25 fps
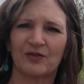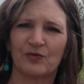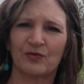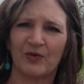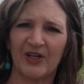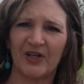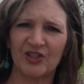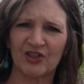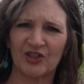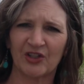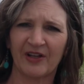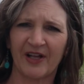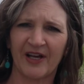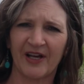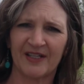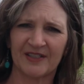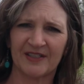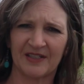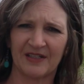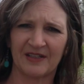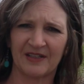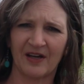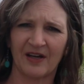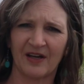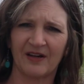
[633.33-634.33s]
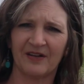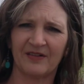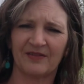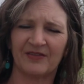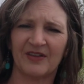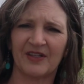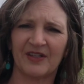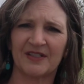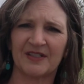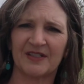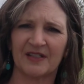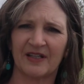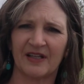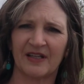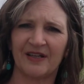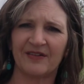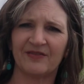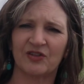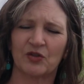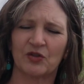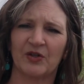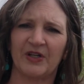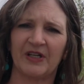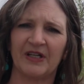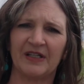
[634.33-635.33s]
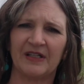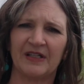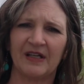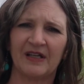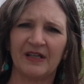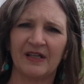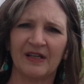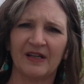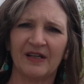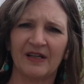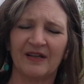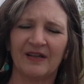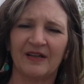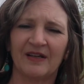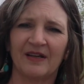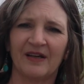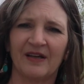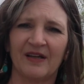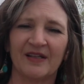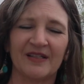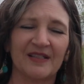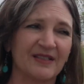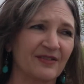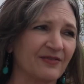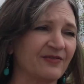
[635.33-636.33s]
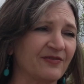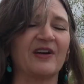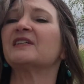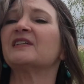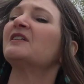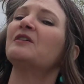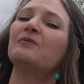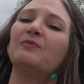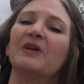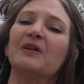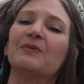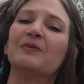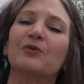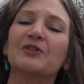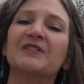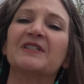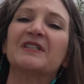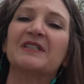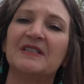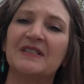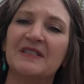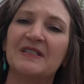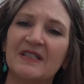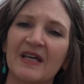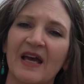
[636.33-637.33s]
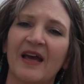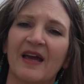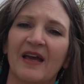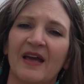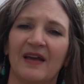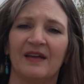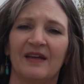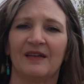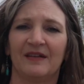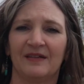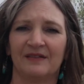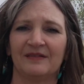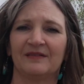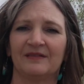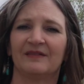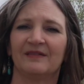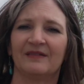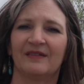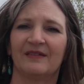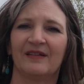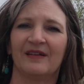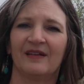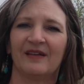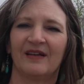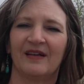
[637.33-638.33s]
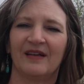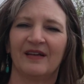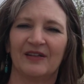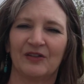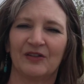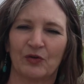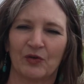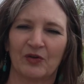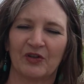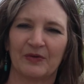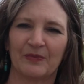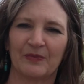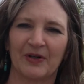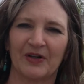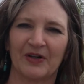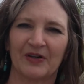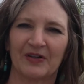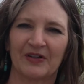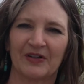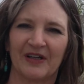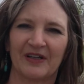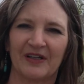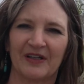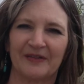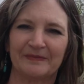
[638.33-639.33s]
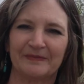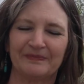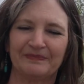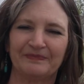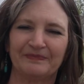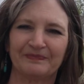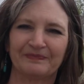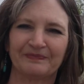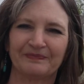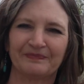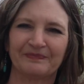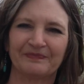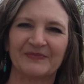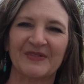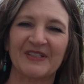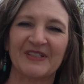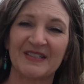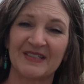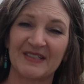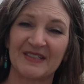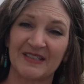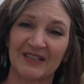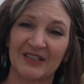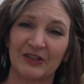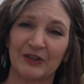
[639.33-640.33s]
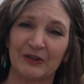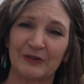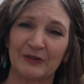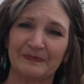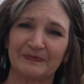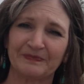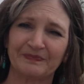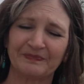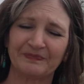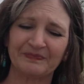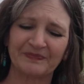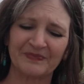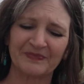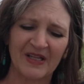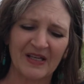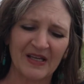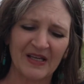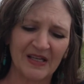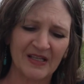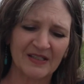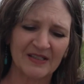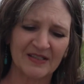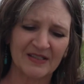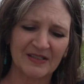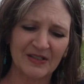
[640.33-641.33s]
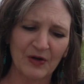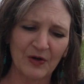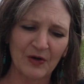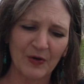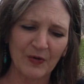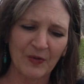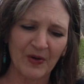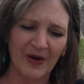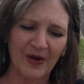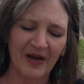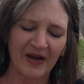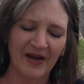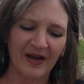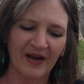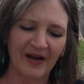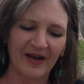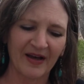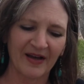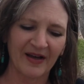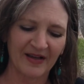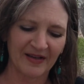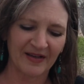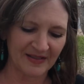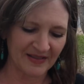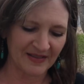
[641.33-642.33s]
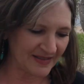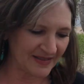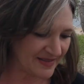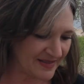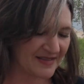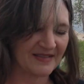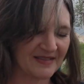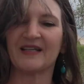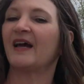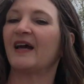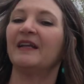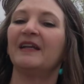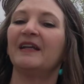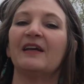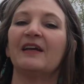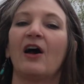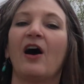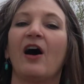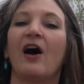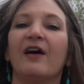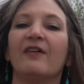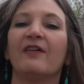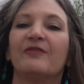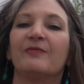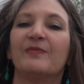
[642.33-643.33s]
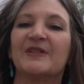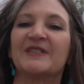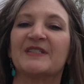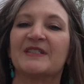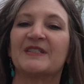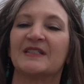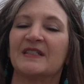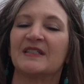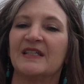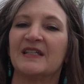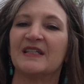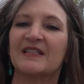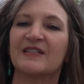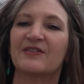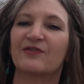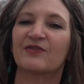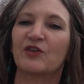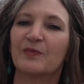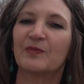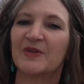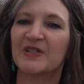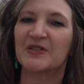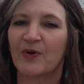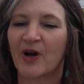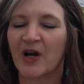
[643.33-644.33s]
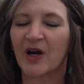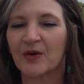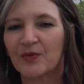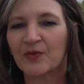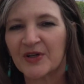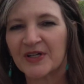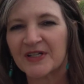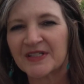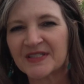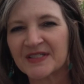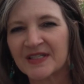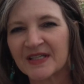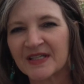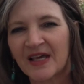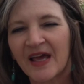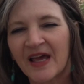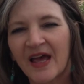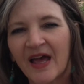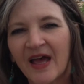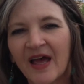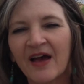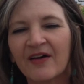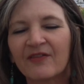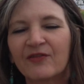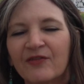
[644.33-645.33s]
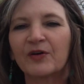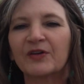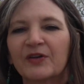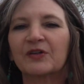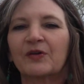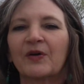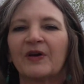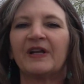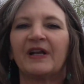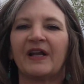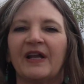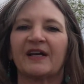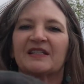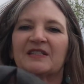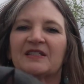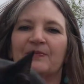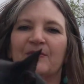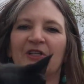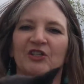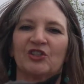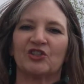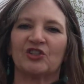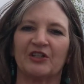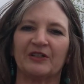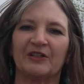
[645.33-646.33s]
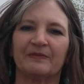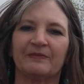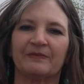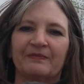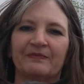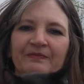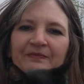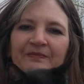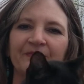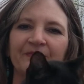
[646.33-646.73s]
racializing of the slave trade is affecting people today in North America still. So, signing off, Miss Denise for Miss Barbara's 4th grade expedition.